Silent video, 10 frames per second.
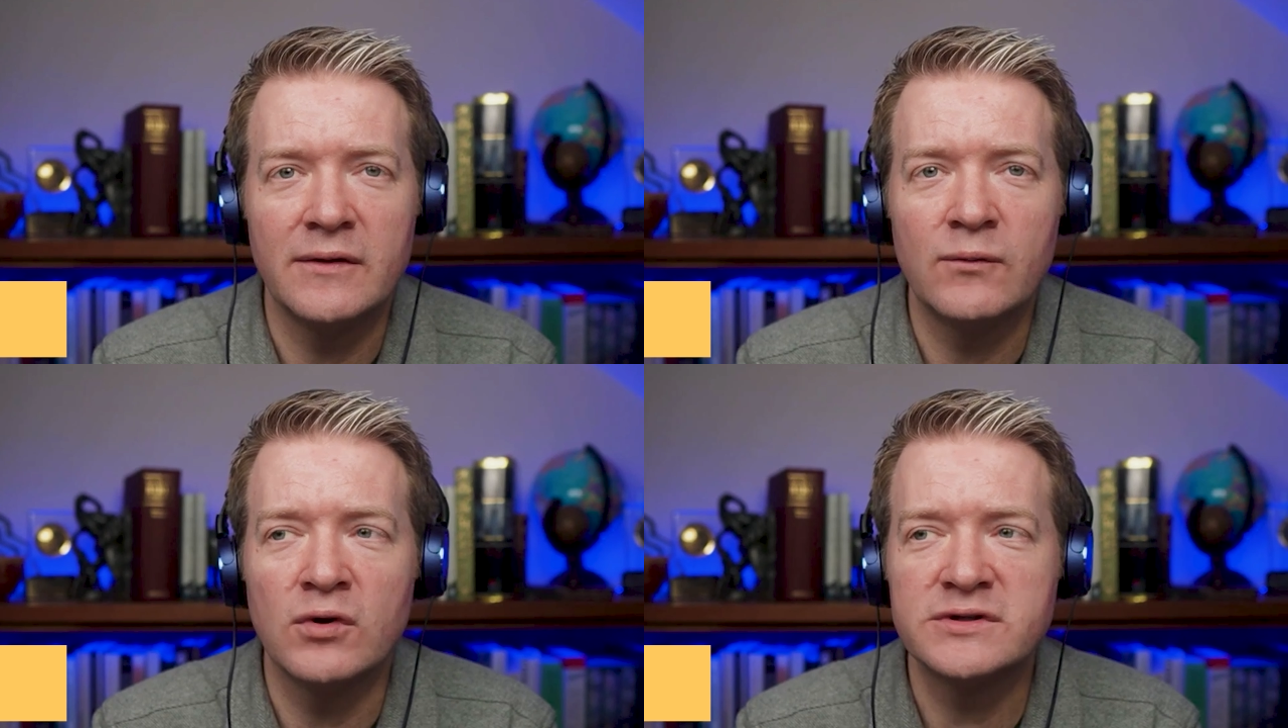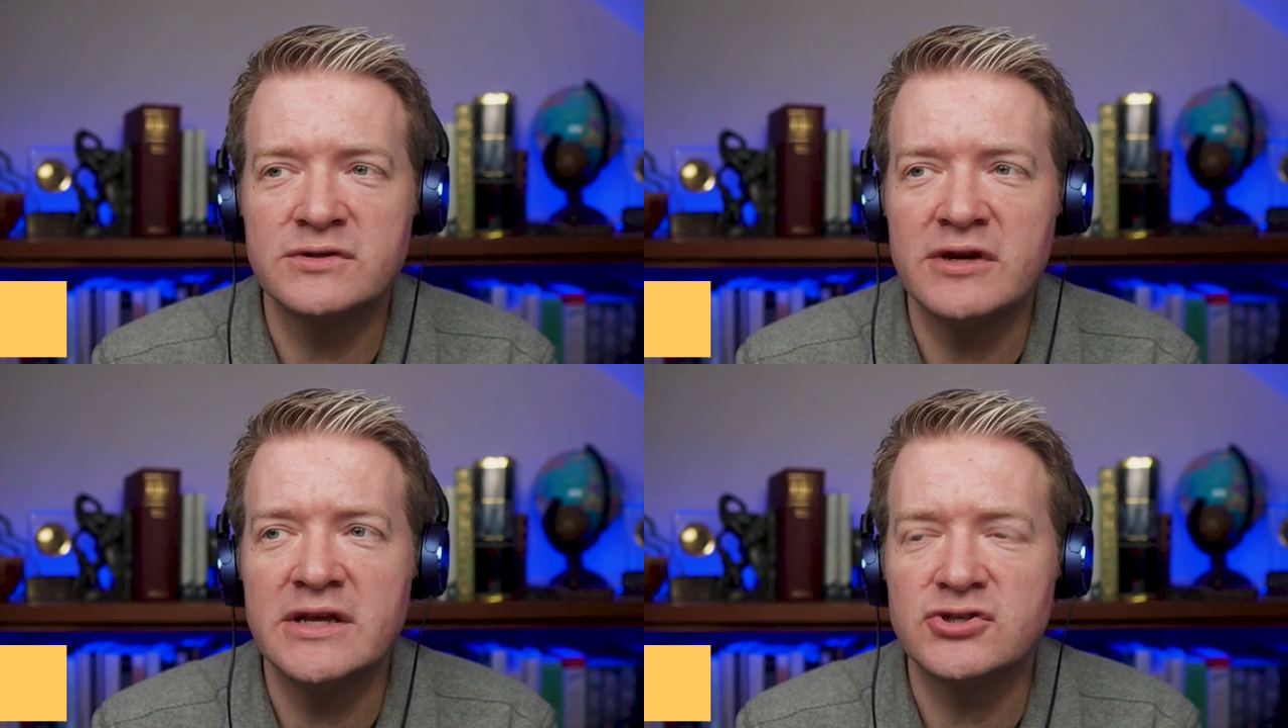What's
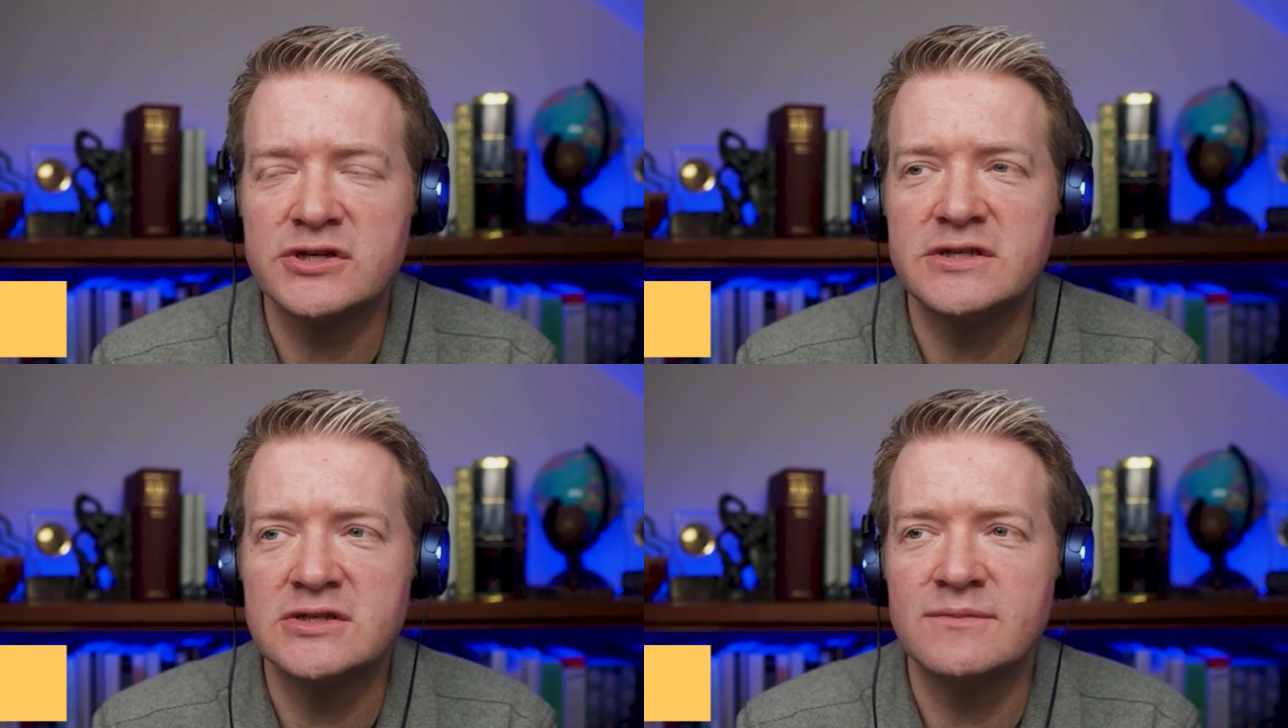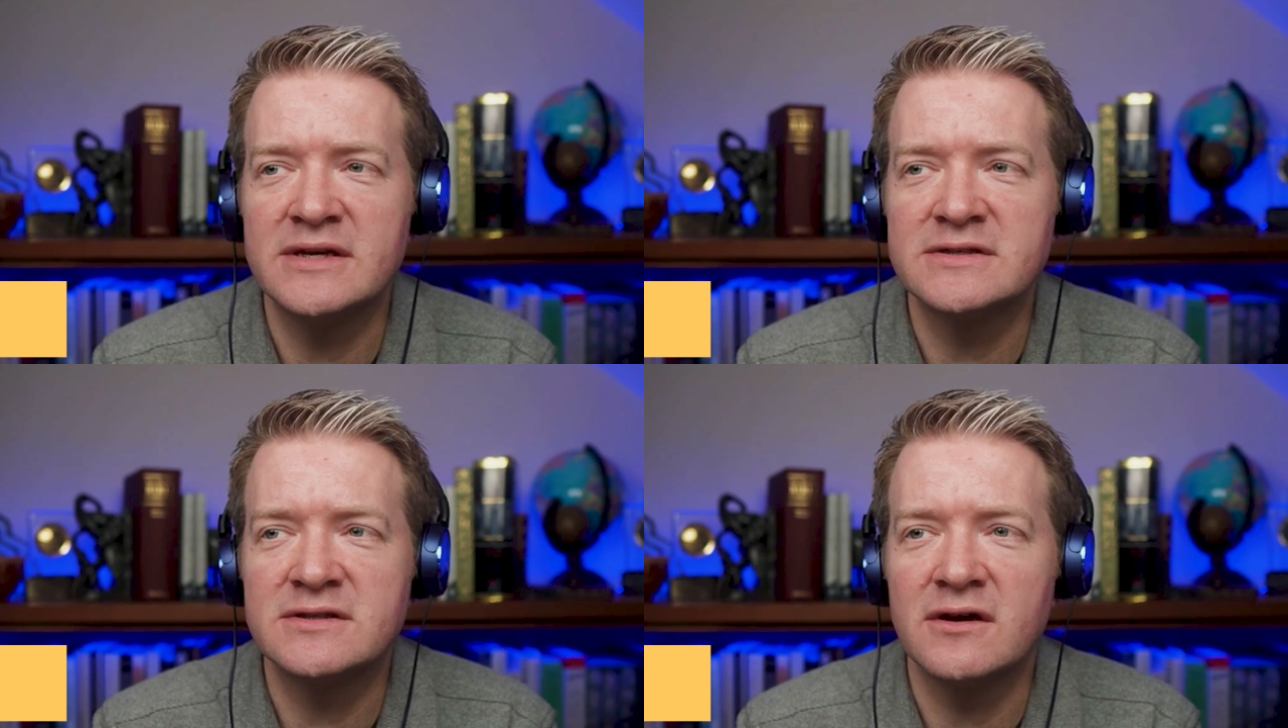really interesting to me
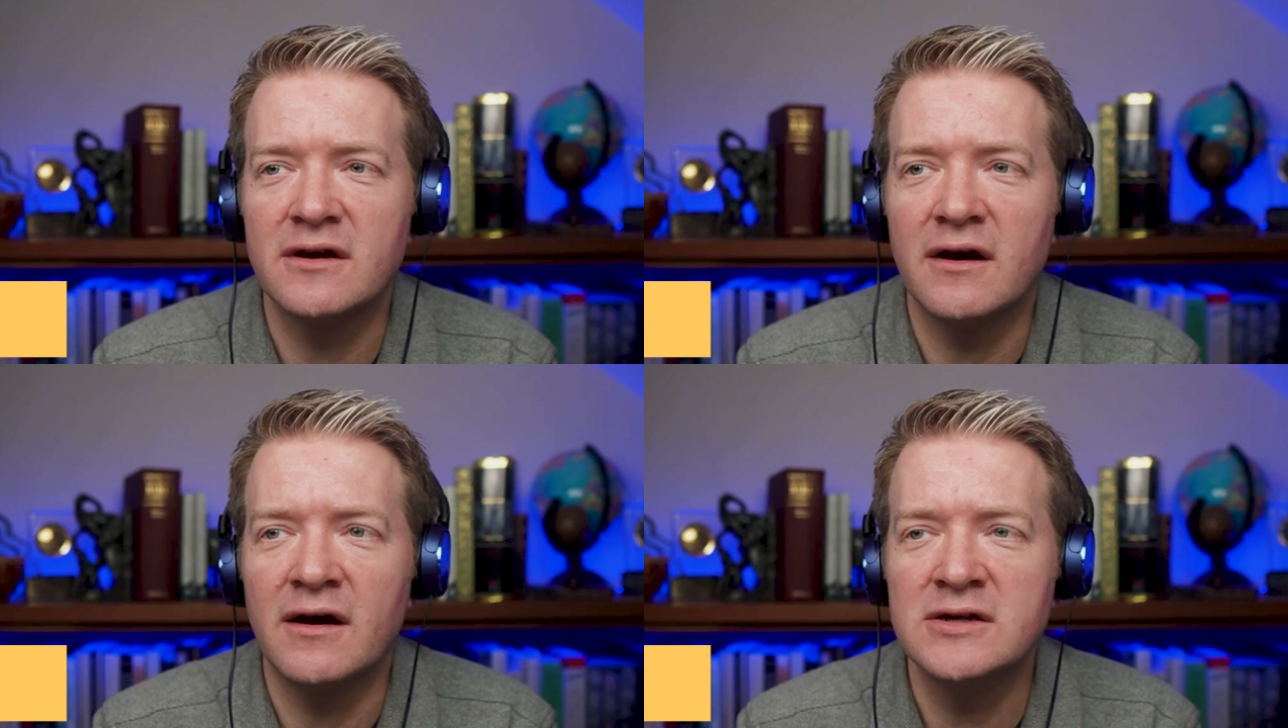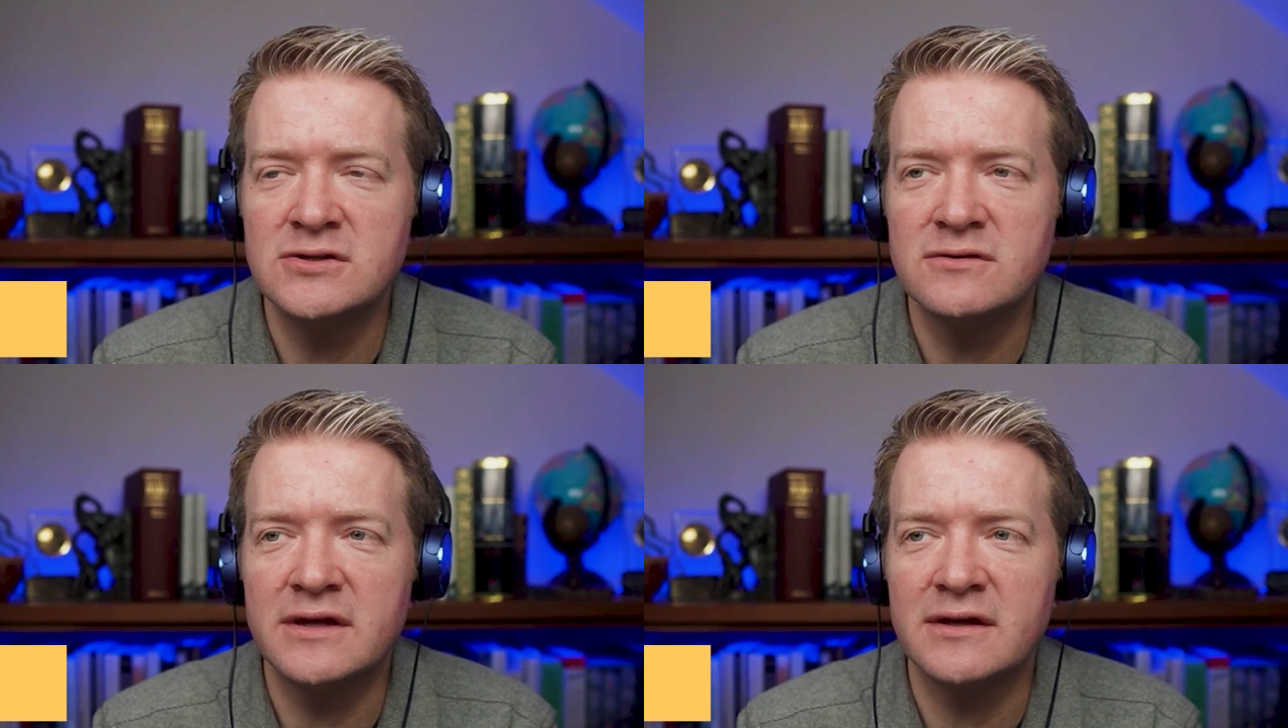is that I
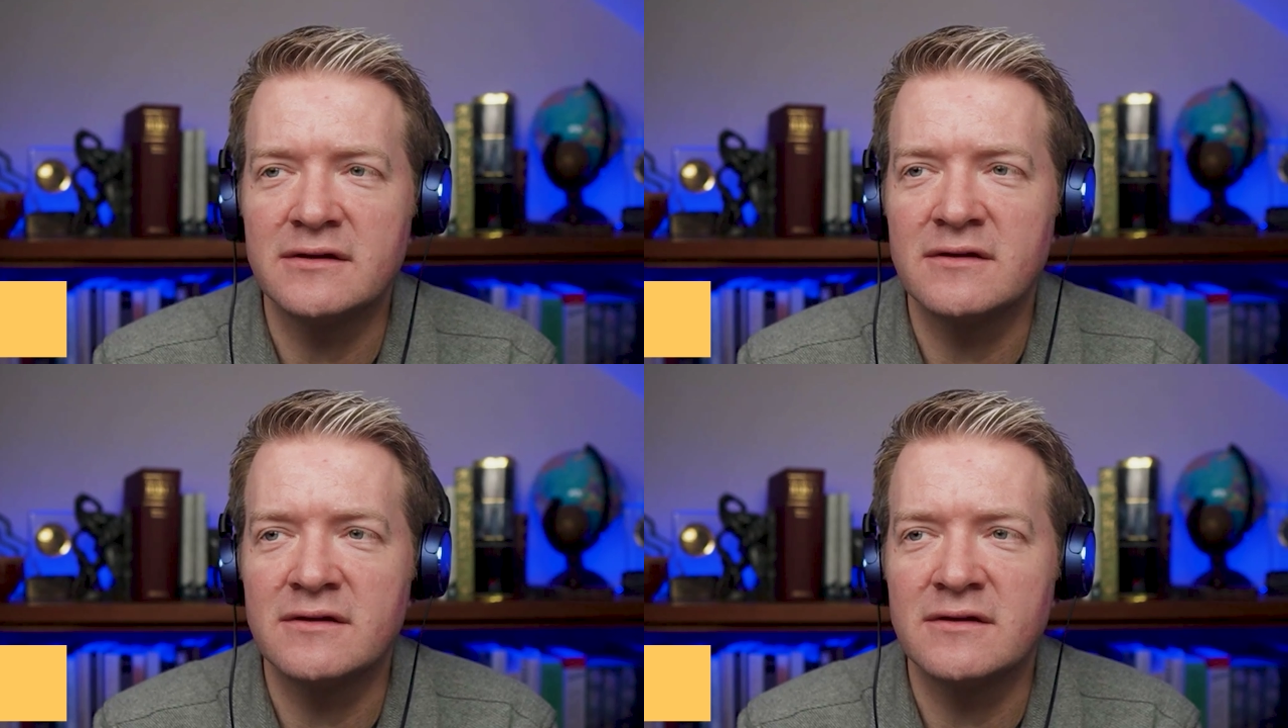do think